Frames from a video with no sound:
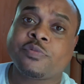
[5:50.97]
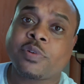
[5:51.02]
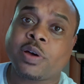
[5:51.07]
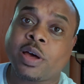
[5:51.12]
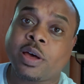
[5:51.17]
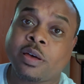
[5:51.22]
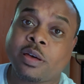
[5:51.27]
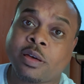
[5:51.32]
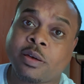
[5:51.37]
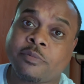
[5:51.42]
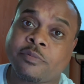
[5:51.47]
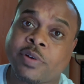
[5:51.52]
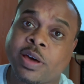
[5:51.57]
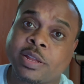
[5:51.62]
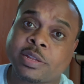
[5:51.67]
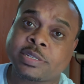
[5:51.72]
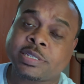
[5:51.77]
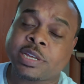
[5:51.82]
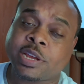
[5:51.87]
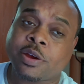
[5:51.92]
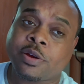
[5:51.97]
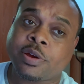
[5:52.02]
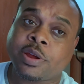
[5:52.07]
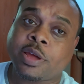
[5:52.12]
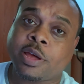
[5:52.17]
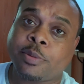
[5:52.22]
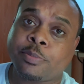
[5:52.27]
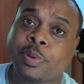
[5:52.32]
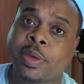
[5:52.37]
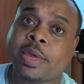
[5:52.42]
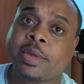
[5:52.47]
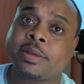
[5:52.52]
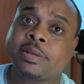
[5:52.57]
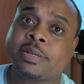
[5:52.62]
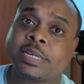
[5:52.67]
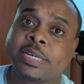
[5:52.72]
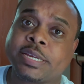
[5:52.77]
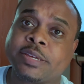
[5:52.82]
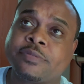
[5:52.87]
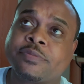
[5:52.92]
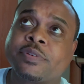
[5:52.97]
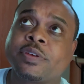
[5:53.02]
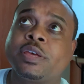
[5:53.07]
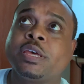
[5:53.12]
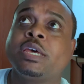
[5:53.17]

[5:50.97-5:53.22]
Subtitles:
voluntary unpaid leave.